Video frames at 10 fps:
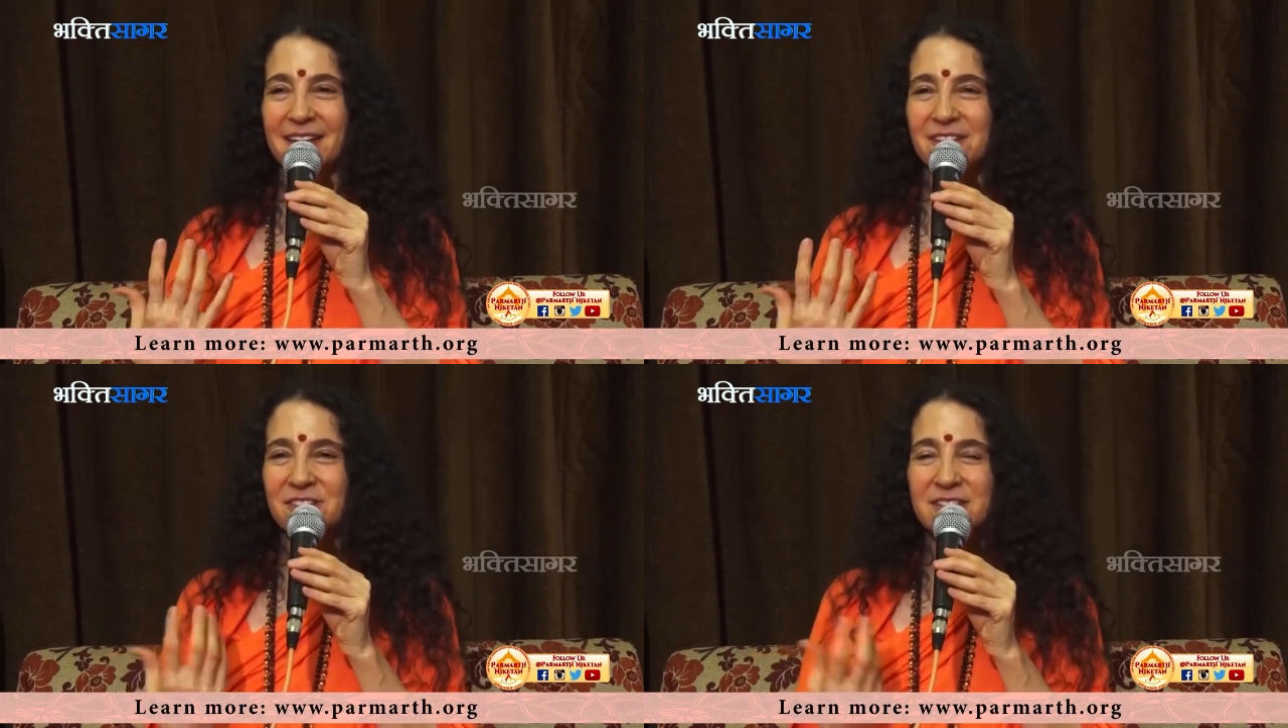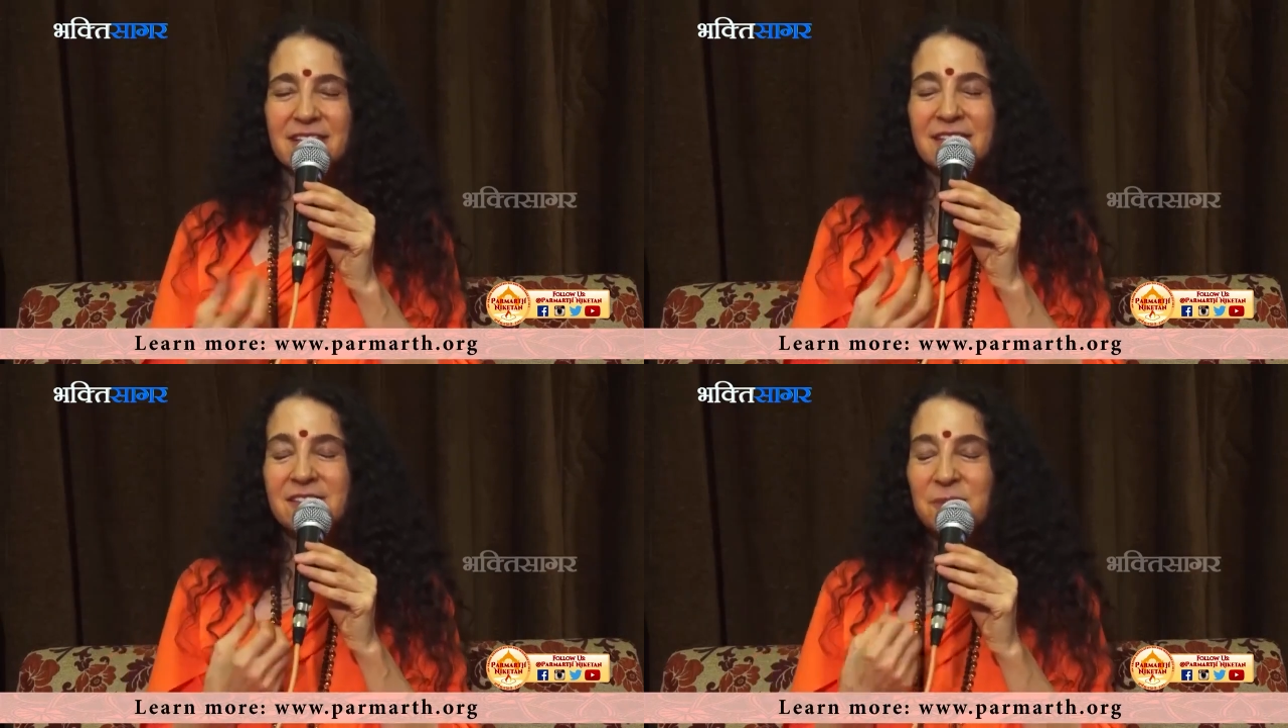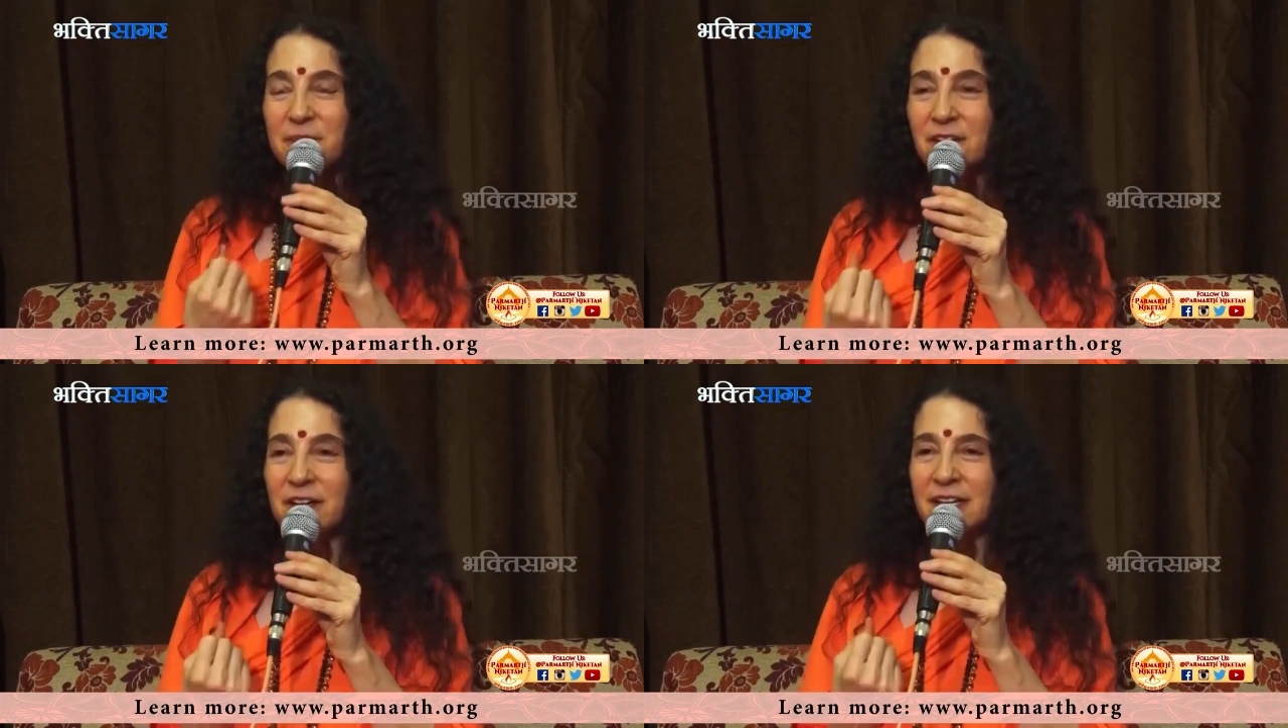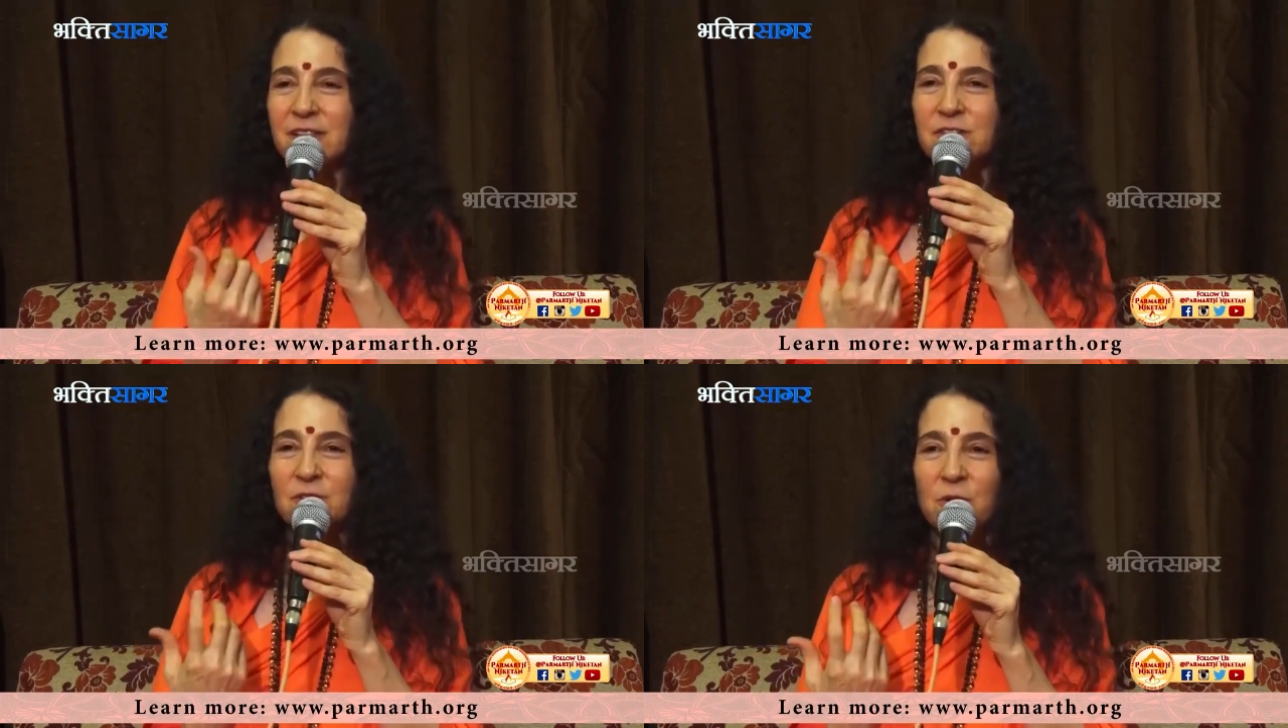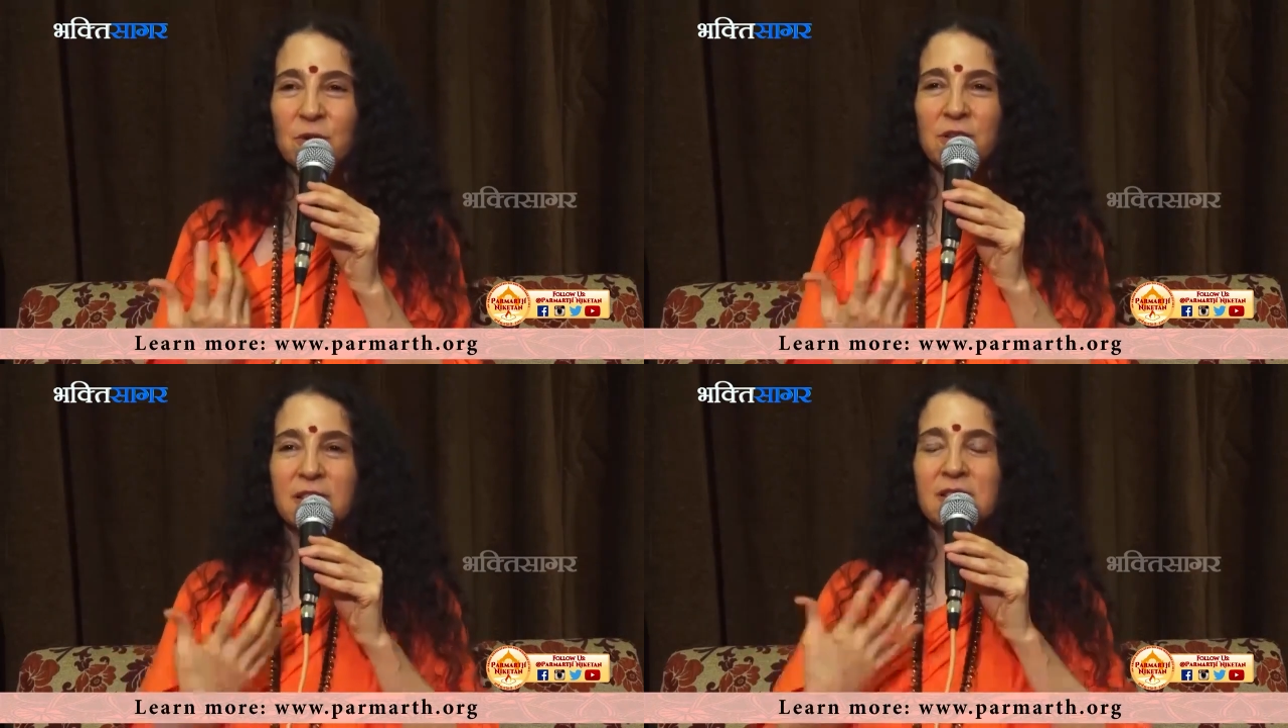It's just, it's spirit, it's
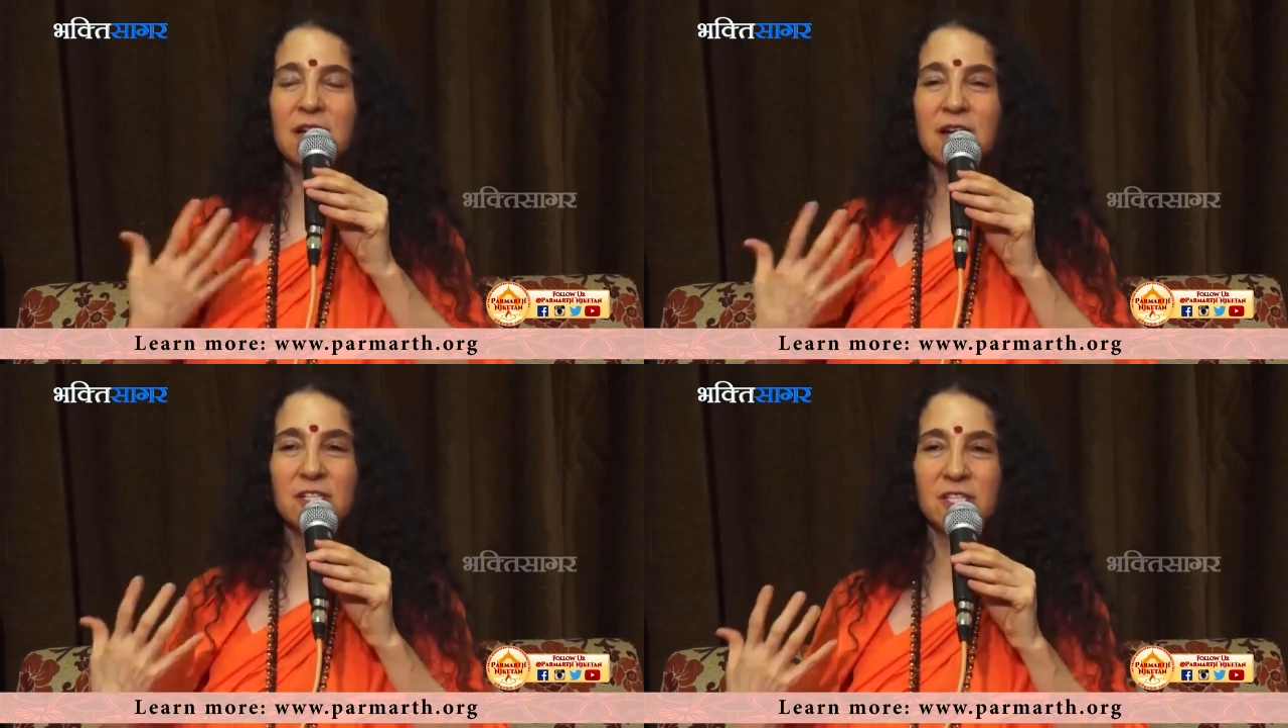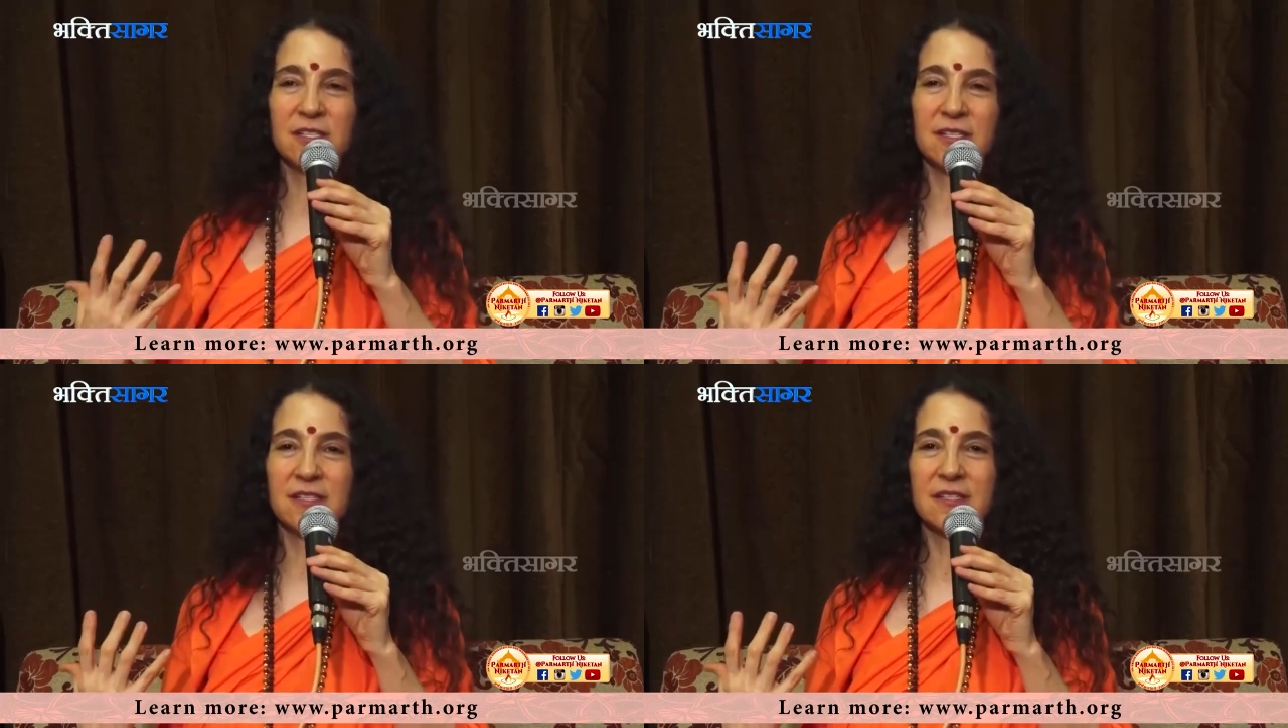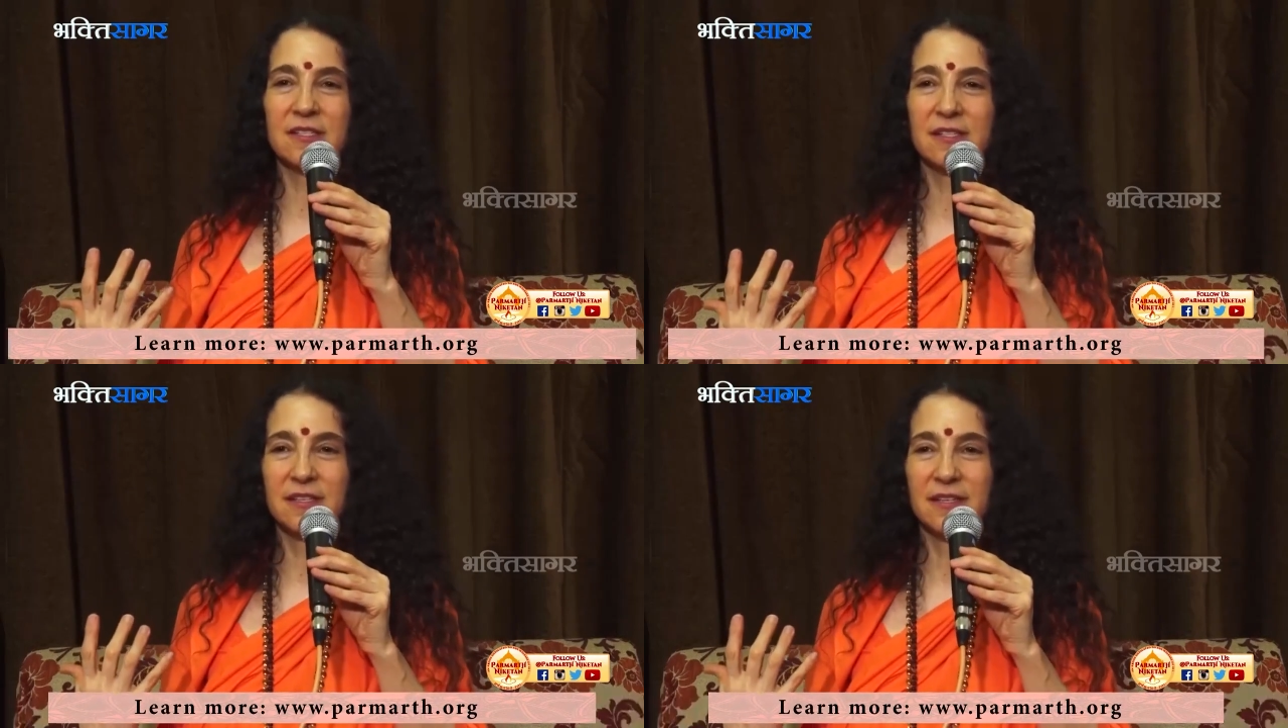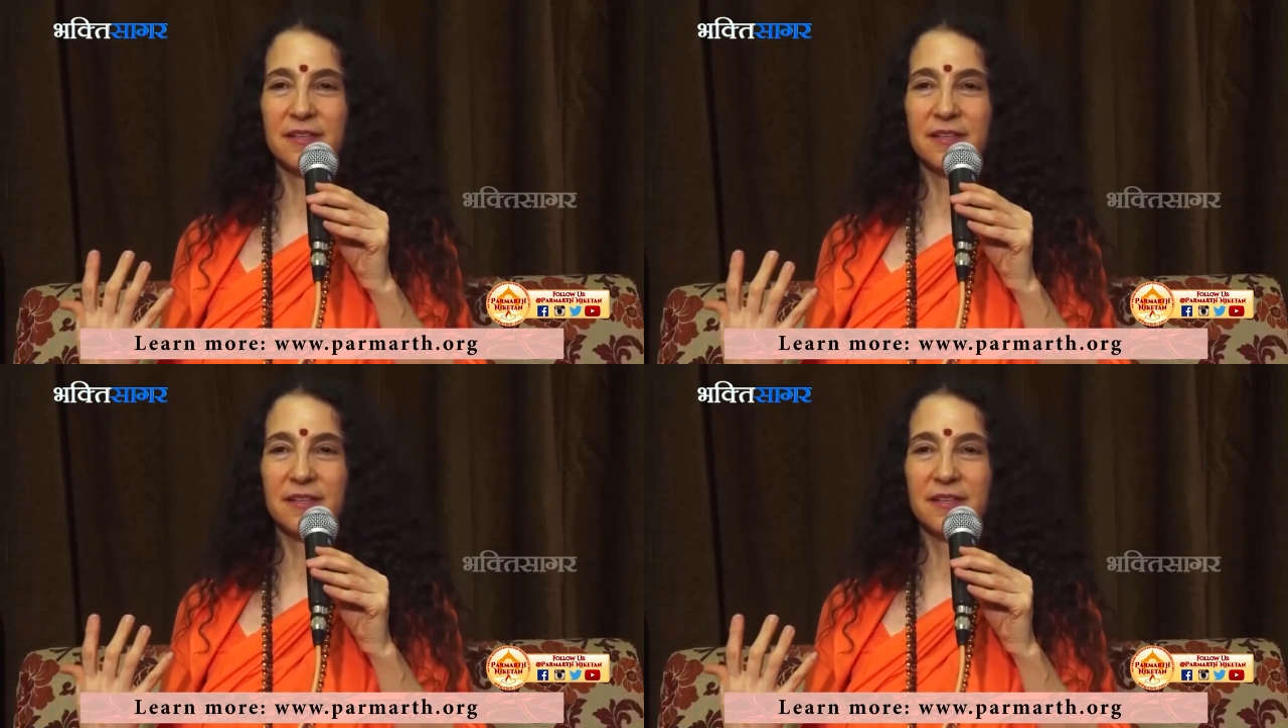soul, it's consciousness.